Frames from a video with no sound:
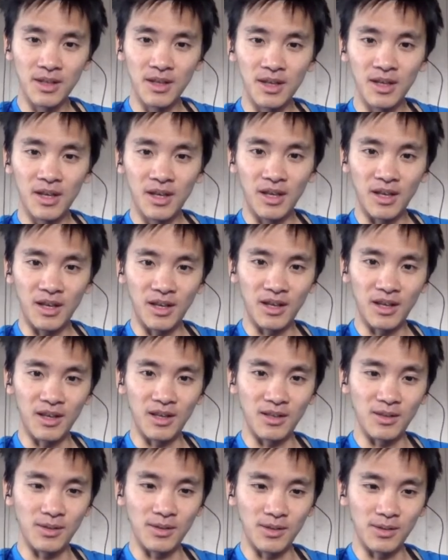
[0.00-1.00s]
Mm.
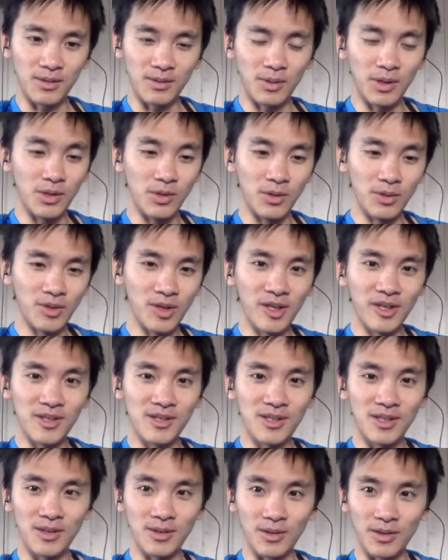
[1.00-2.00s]
And uh, when you're
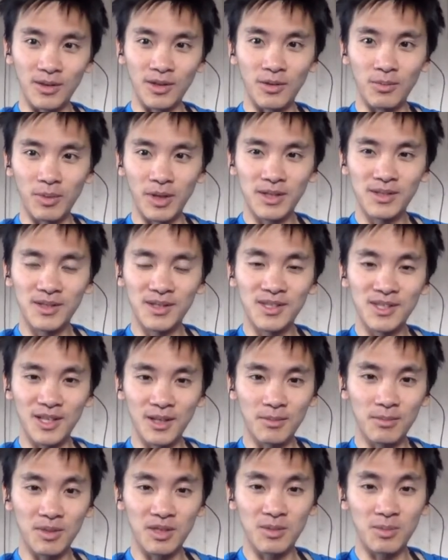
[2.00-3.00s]
analyzing a complex
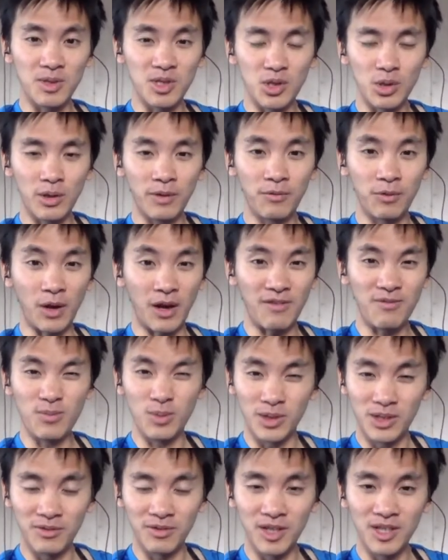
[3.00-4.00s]
system, especially if you have
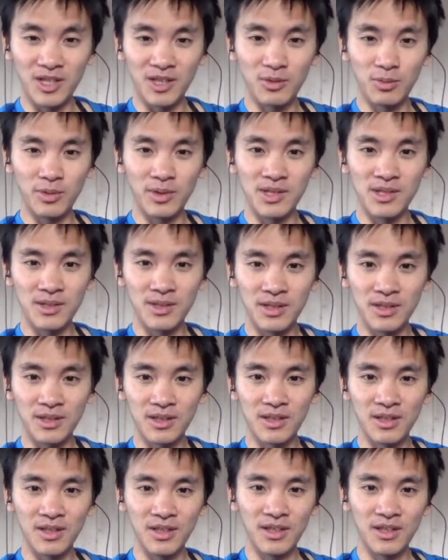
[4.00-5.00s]
motivated
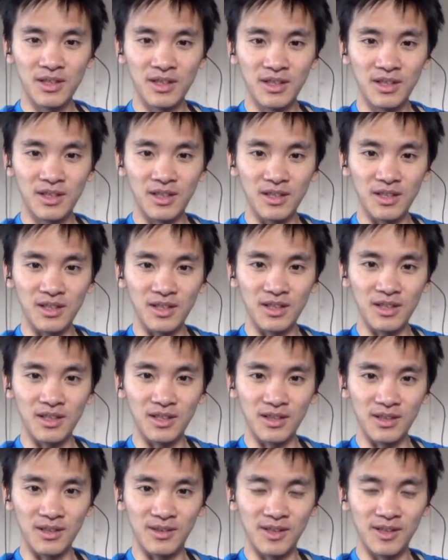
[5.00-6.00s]
reasoning, right.
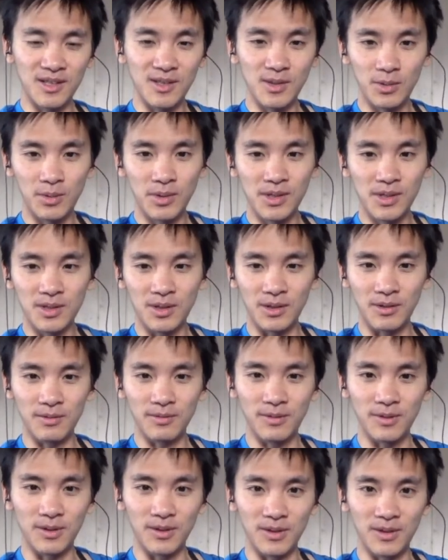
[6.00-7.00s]
Uh, there's a risk
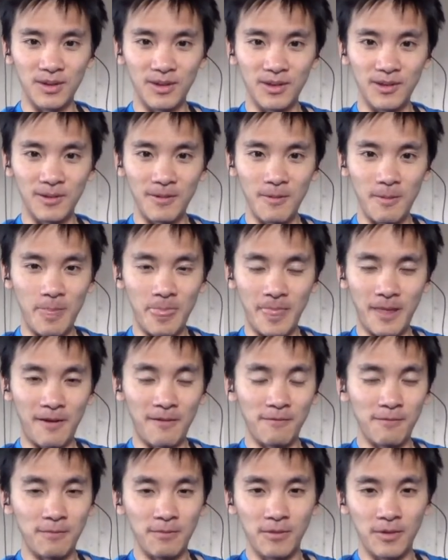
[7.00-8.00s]
of, uh,
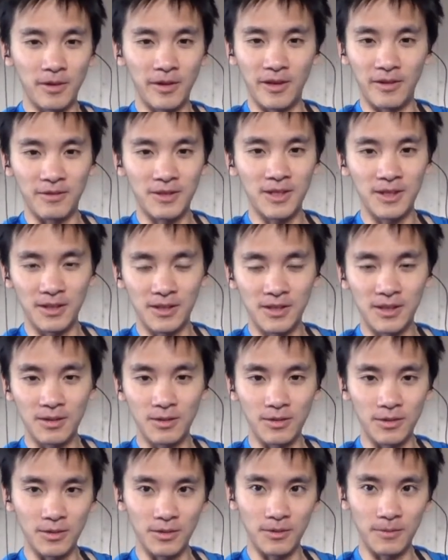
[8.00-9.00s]
of oh yeah,
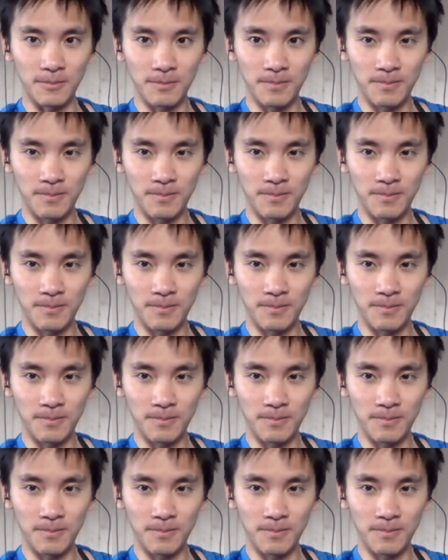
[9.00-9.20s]
selecting the